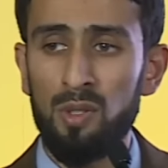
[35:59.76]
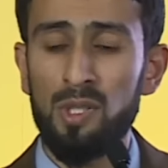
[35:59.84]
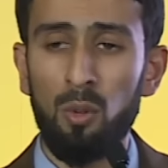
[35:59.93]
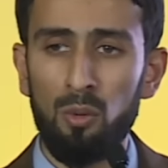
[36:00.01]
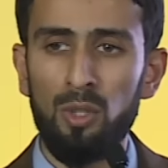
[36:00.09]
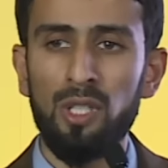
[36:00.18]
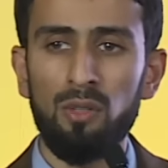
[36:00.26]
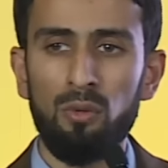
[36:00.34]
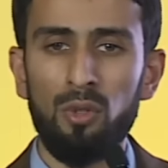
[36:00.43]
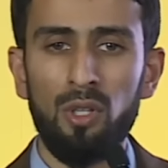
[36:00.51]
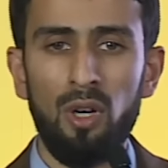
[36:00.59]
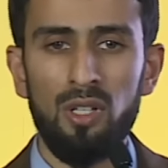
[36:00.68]
still looking
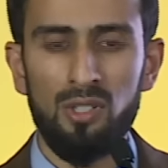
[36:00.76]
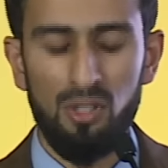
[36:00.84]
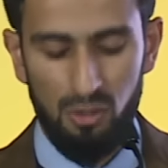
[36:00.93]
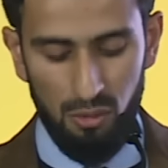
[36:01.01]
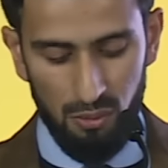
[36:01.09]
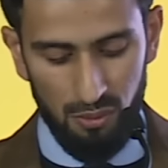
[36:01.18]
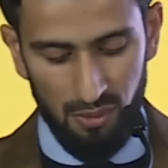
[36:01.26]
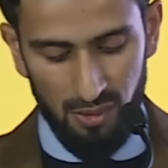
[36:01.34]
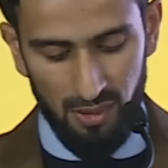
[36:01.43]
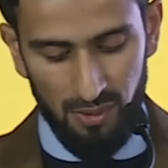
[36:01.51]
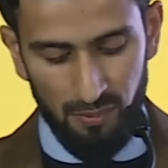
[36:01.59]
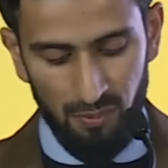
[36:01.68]
for the answers to.
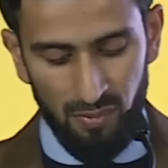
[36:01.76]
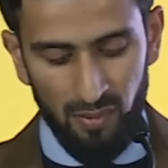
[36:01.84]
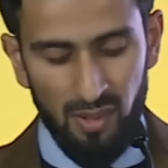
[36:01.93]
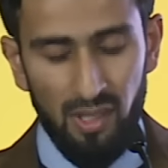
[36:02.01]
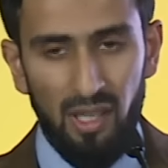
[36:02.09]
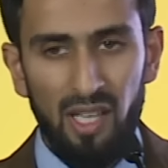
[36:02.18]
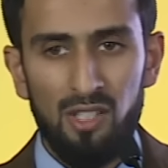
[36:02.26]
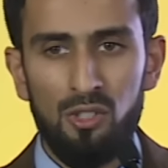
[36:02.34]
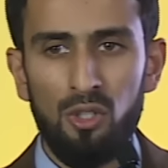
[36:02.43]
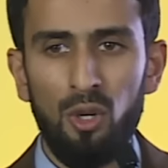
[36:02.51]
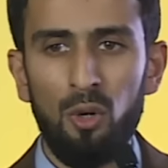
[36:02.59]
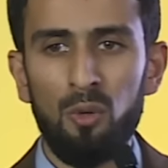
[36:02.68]
And
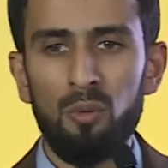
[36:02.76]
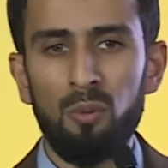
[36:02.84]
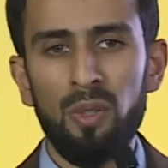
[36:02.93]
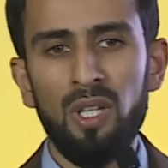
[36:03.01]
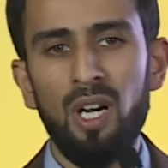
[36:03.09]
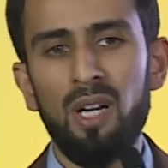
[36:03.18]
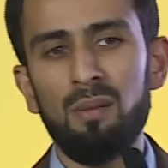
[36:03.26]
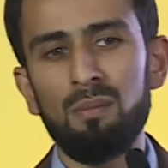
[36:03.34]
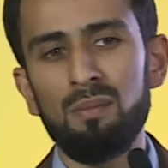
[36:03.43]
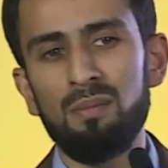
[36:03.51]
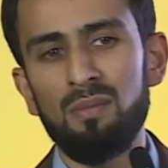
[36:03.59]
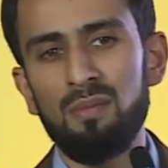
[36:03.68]
so we
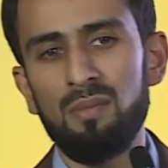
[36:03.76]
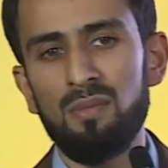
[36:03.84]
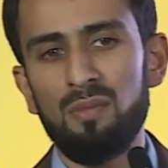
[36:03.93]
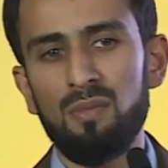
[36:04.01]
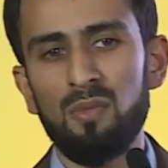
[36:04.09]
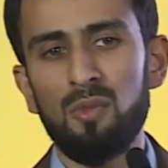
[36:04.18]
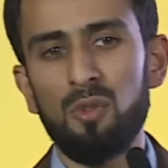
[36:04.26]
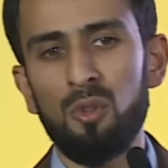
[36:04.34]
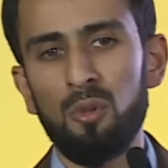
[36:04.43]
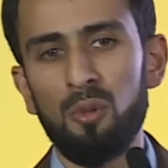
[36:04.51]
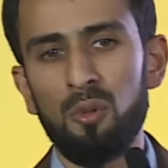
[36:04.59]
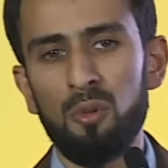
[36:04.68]
come
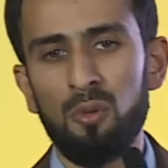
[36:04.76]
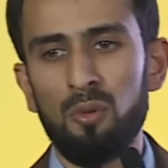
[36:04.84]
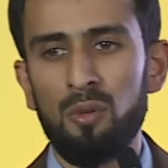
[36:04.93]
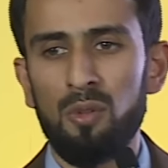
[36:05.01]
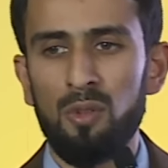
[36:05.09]
to